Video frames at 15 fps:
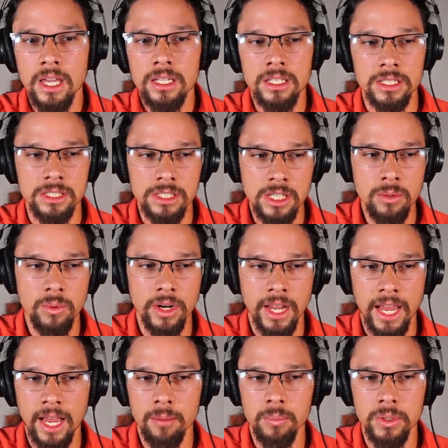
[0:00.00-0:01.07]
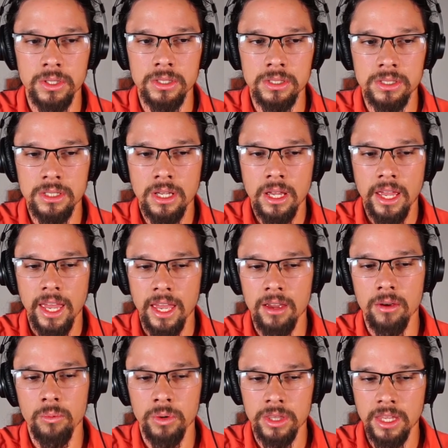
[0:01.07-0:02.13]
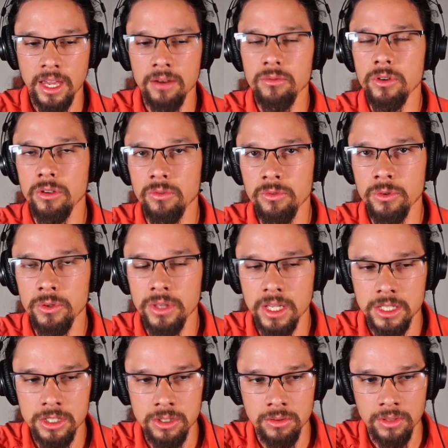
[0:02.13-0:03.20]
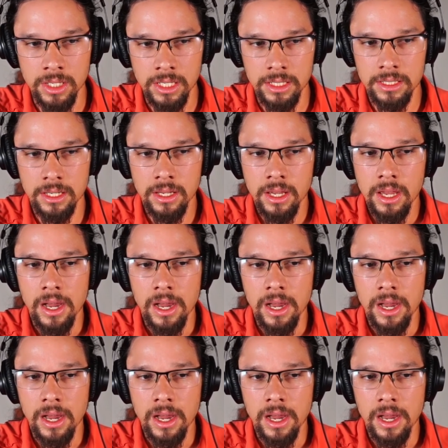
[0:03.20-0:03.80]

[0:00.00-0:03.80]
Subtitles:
to see what happens with every food that you eat